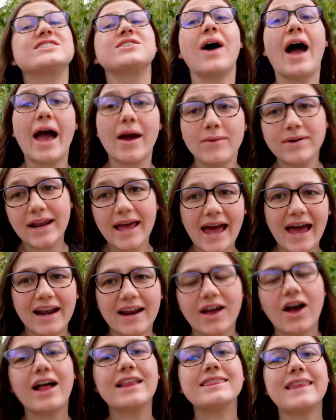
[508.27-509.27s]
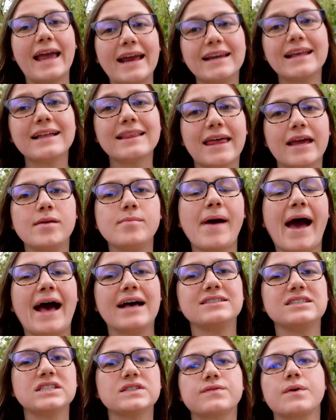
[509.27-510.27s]
so I went ahead and got Lightning Lane
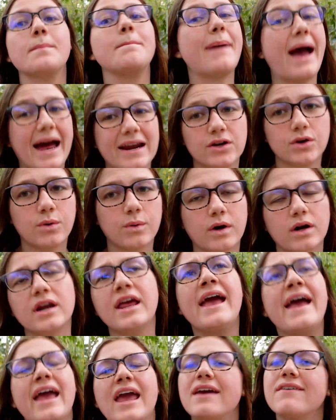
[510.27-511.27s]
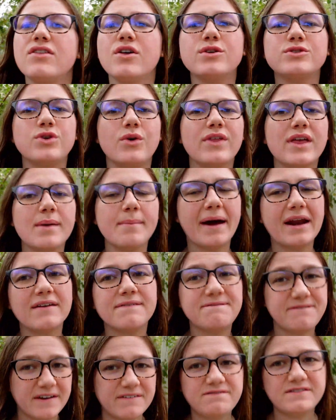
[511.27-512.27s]
passes for Matterhorn. Even though it's only about a
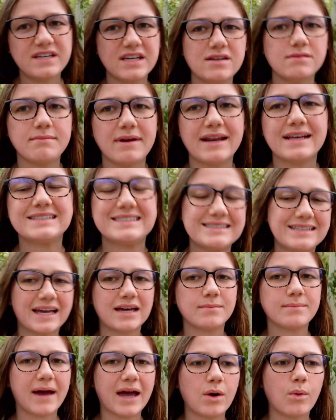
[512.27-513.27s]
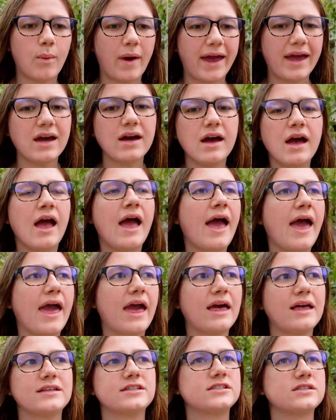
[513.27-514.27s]
15-minute standby wait,
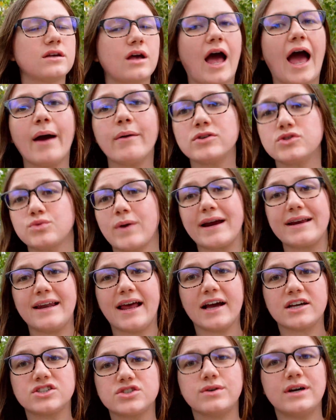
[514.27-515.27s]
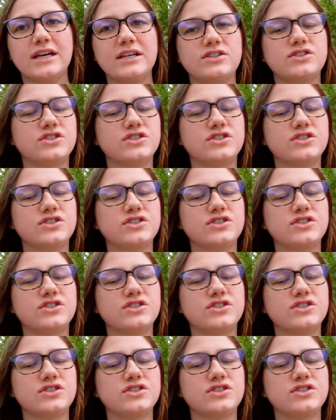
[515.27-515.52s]
I was right next to it,